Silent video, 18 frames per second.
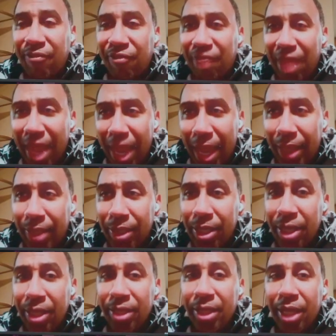
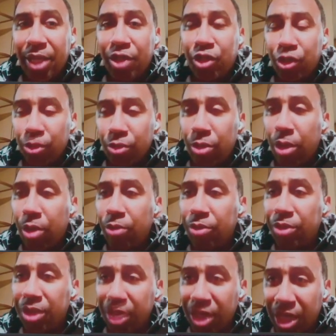fact that you
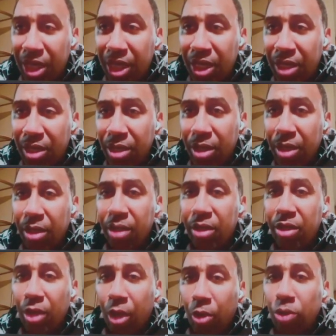don't need
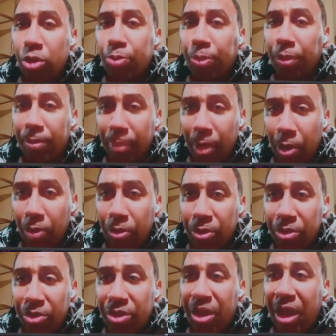those
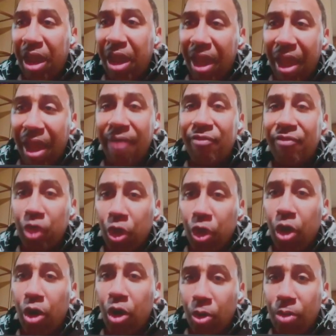promoters to have
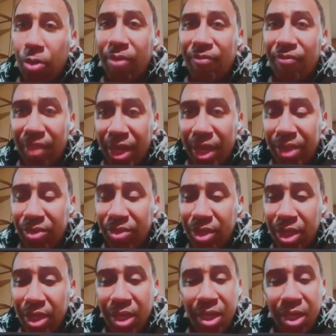your own
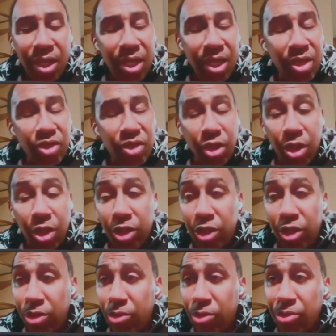events is a
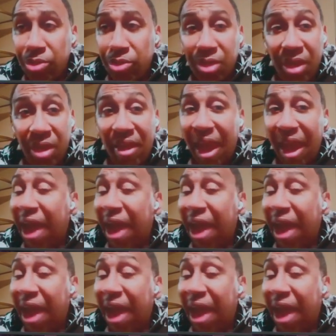huge thing.